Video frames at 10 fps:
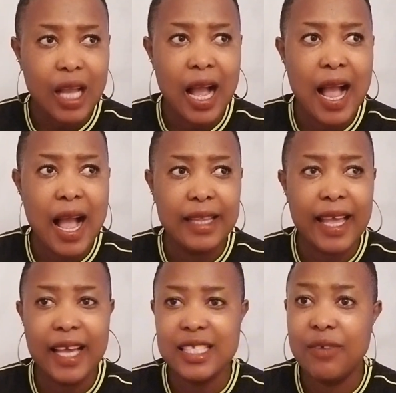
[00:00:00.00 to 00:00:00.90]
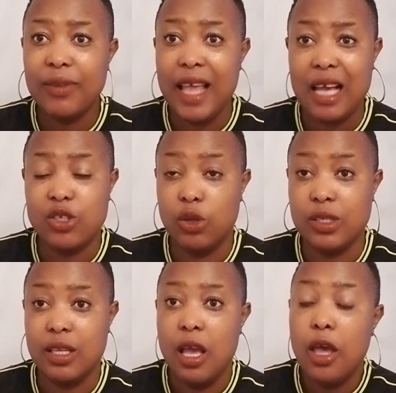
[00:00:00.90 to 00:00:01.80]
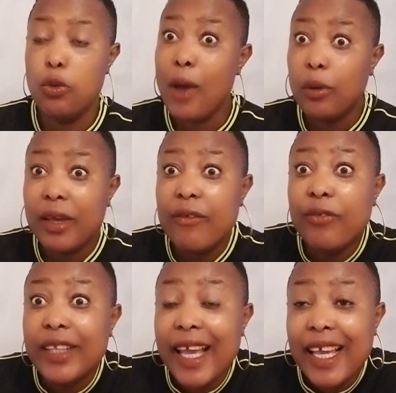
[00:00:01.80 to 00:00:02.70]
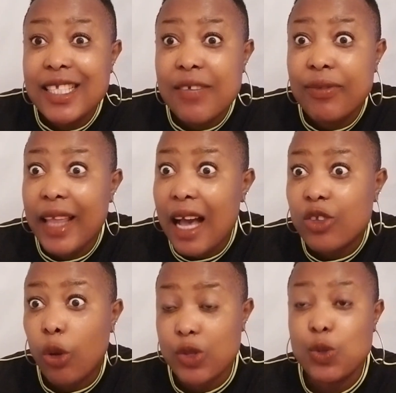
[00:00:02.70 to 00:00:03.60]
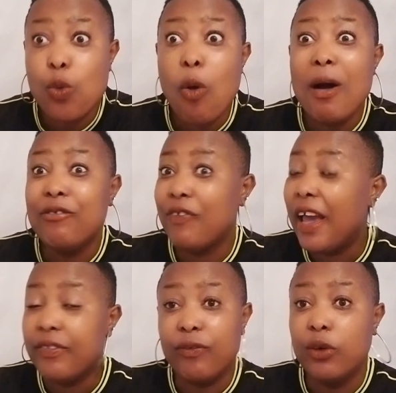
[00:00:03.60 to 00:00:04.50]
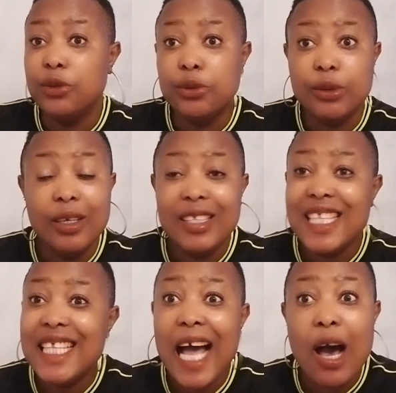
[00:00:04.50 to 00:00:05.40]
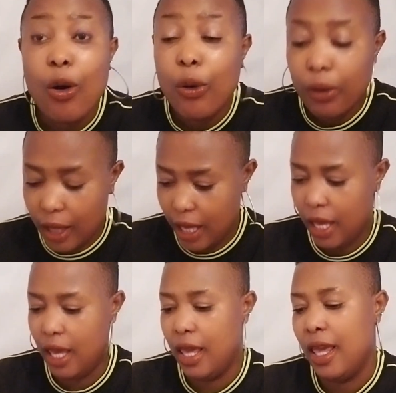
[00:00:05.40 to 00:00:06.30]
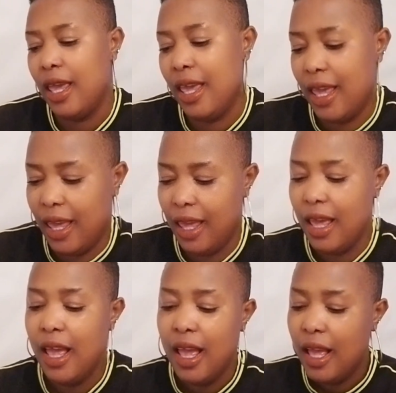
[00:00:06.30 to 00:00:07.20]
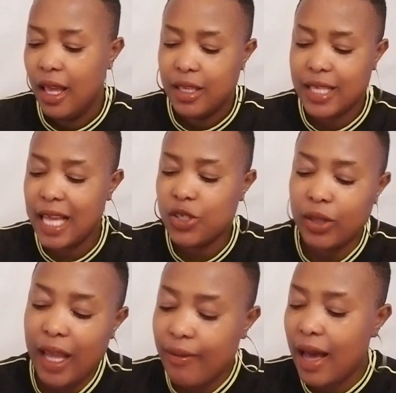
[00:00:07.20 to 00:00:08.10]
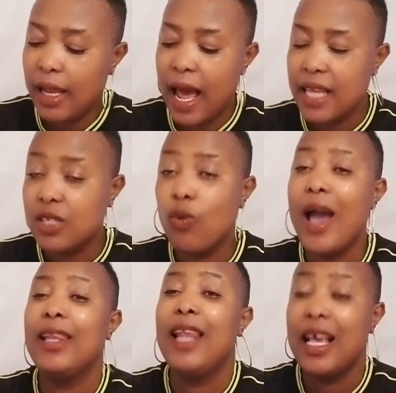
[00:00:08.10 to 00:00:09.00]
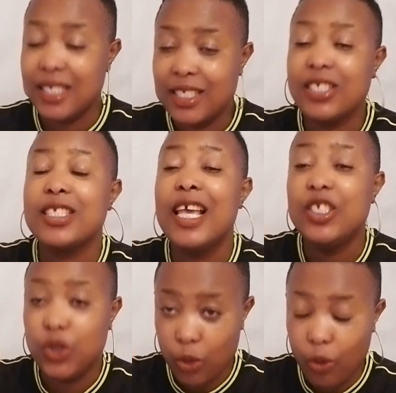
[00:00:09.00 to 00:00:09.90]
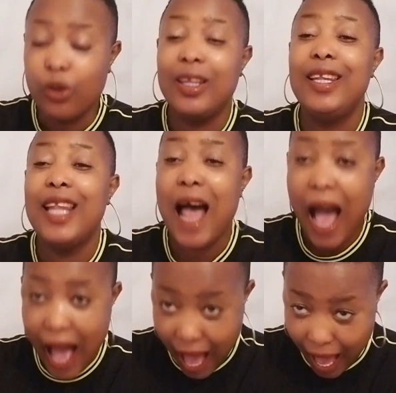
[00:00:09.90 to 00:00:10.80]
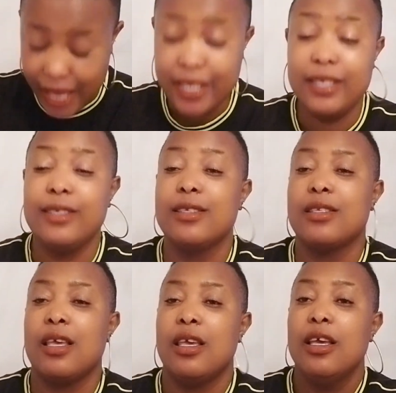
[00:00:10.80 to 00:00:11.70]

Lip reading: And negative reactors, you are looking for negative reactors to come and fight for you now. Sejo never lies. Why last Sejo lies.